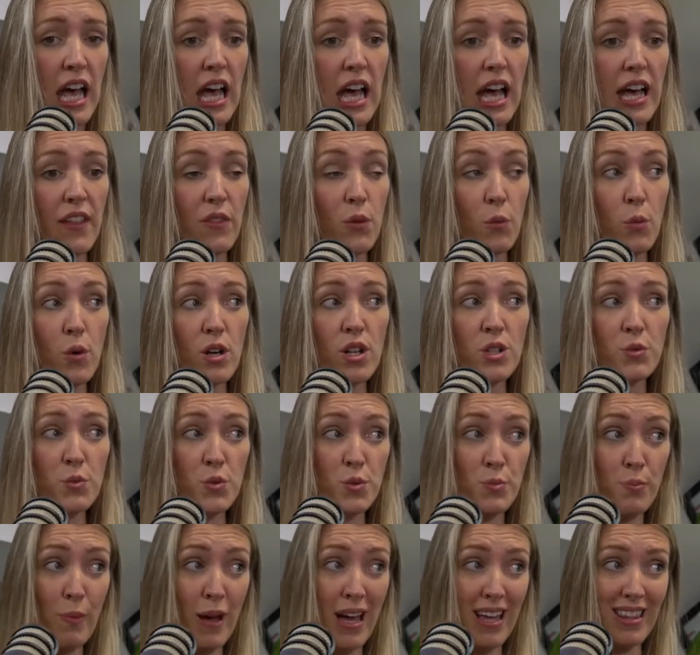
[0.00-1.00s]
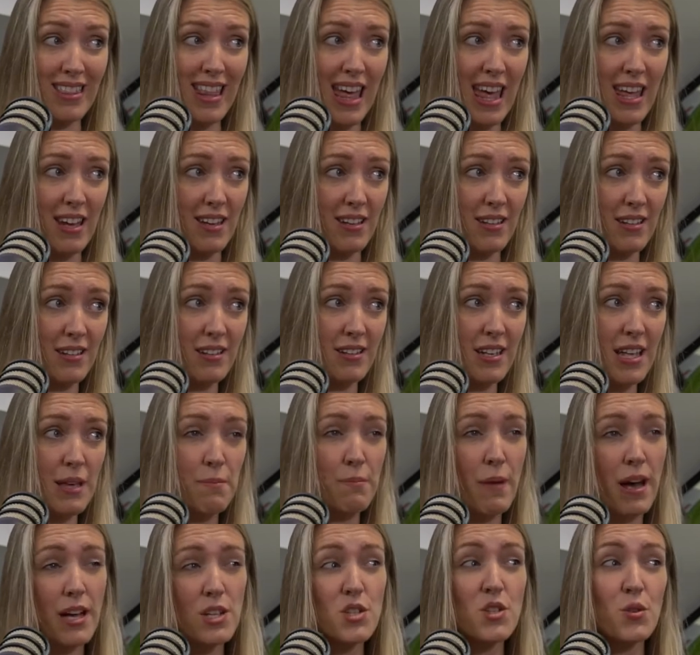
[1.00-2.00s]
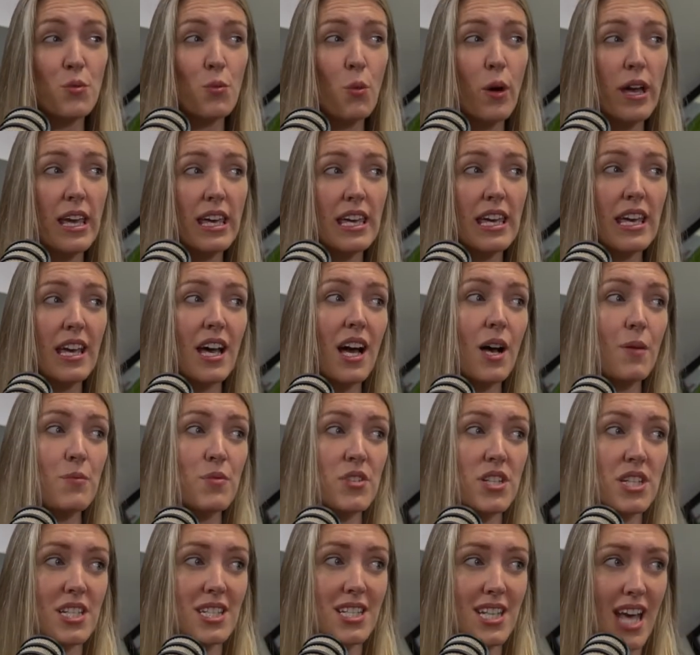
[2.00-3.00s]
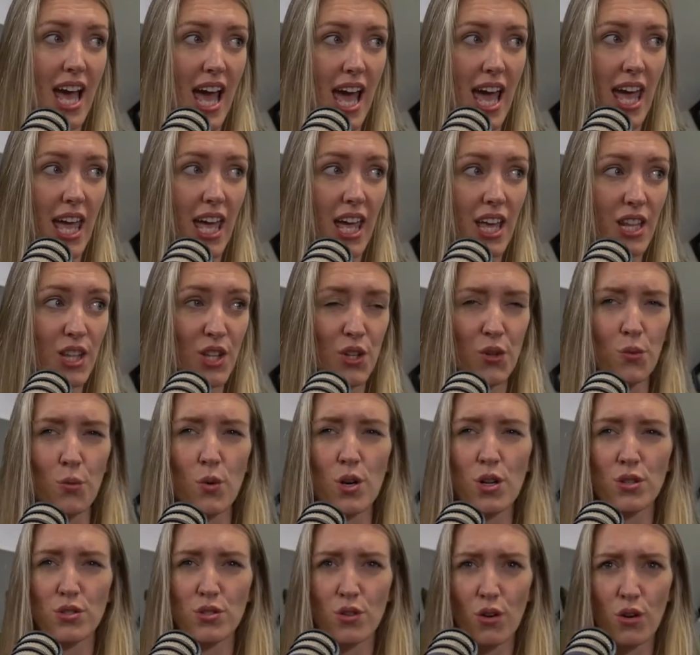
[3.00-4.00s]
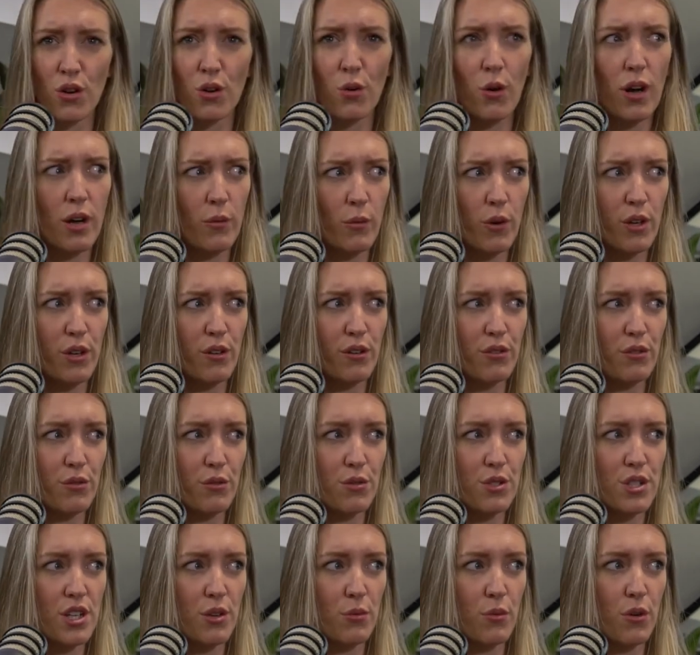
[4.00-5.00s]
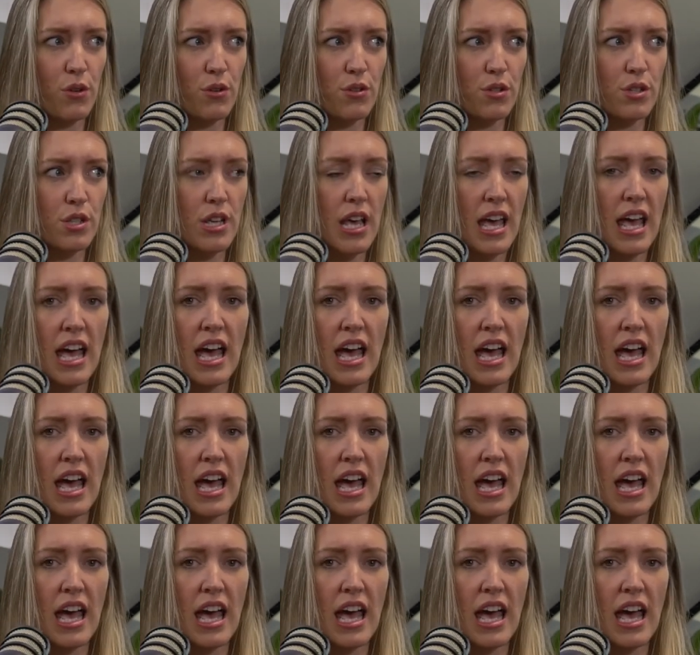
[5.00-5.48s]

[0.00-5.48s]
and the world was back then. Imagine waking up today that the world's not quite what you thought it was,